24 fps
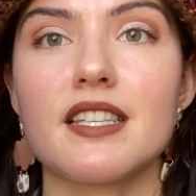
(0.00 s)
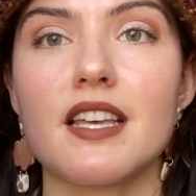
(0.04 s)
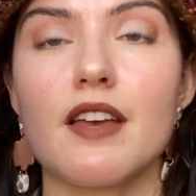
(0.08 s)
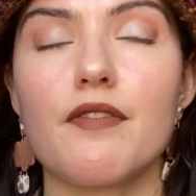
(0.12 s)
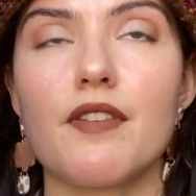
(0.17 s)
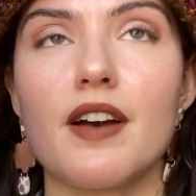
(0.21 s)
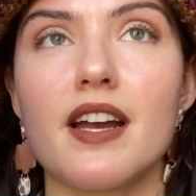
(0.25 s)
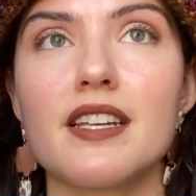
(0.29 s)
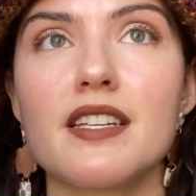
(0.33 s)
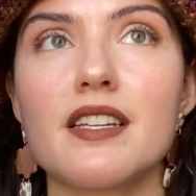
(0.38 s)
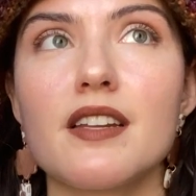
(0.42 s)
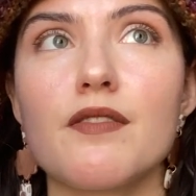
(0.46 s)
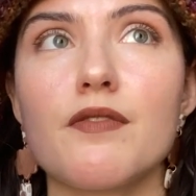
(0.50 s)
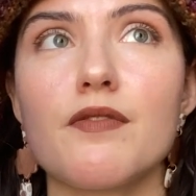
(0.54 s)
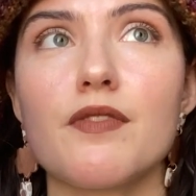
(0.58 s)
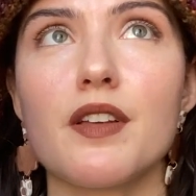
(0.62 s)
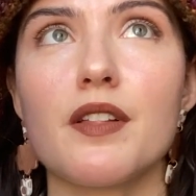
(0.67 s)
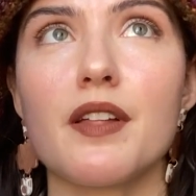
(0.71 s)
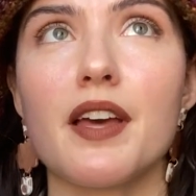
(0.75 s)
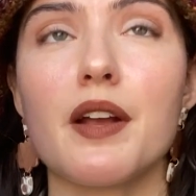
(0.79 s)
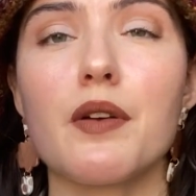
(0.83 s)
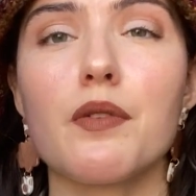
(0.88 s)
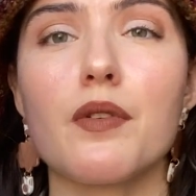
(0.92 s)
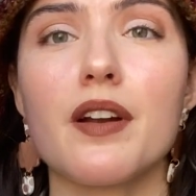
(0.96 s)
If I didn't feel
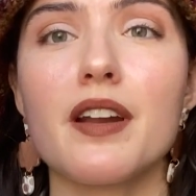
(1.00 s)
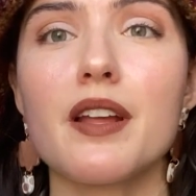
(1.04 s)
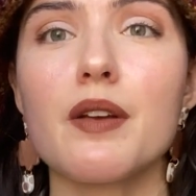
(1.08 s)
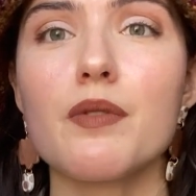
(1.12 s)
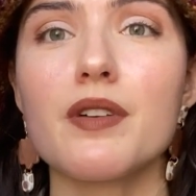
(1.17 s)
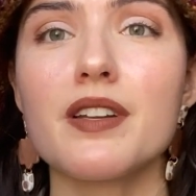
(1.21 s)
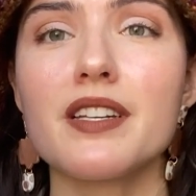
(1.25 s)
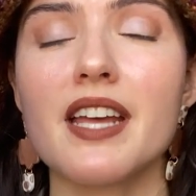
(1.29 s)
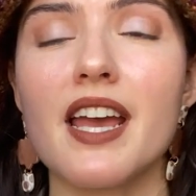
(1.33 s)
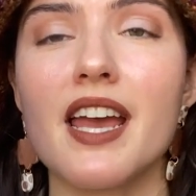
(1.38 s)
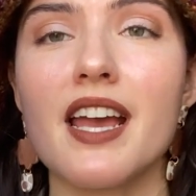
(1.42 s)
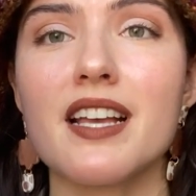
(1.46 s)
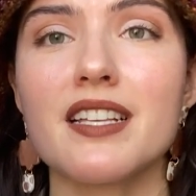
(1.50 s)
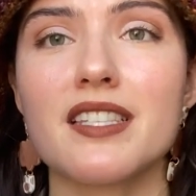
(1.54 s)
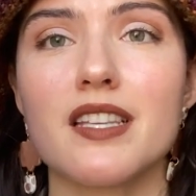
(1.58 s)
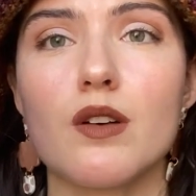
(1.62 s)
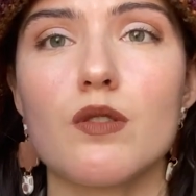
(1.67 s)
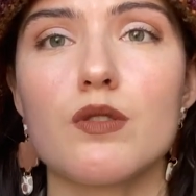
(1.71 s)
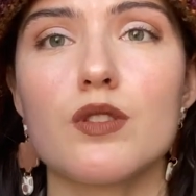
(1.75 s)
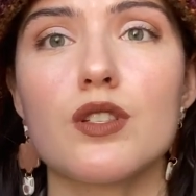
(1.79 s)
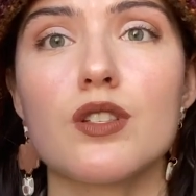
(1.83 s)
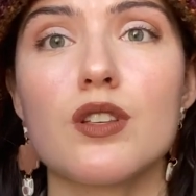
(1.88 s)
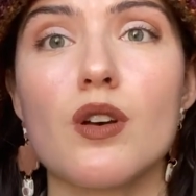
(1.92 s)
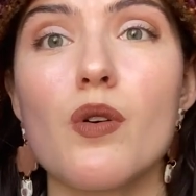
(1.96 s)
like running one day because I
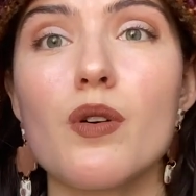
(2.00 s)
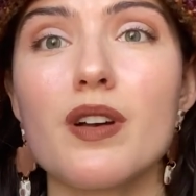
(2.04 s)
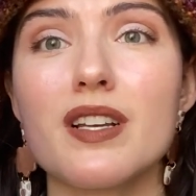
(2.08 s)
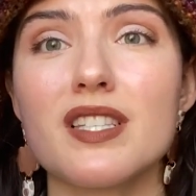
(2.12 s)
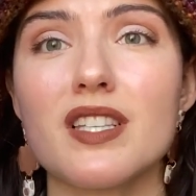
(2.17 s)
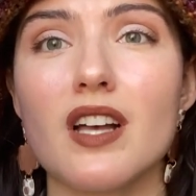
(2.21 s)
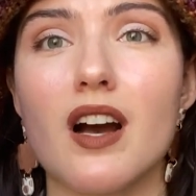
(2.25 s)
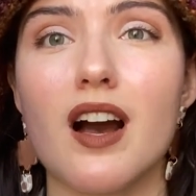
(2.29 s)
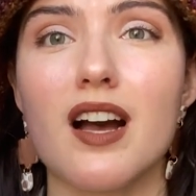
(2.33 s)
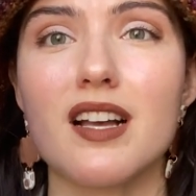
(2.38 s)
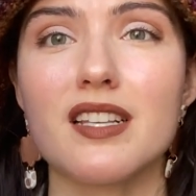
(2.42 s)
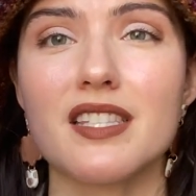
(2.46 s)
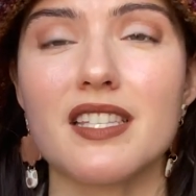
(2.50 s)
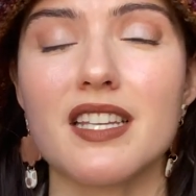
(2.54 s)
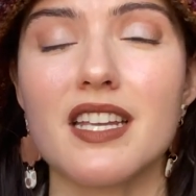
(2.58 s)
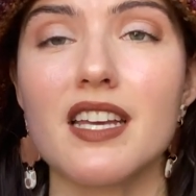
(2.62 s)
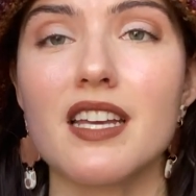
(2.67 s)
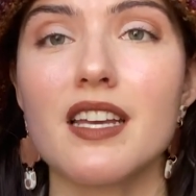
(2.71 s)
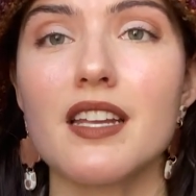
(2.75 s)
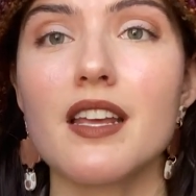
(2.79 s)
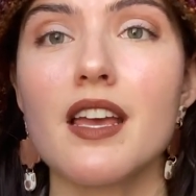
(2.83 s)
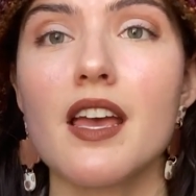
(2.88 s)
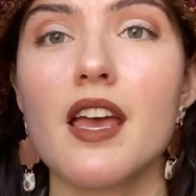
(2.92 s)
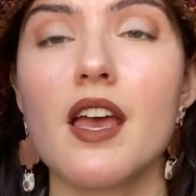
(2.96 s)
was so
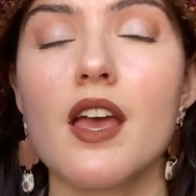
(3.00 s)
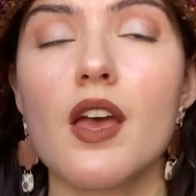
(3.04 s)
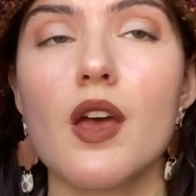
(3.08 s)
exhausted,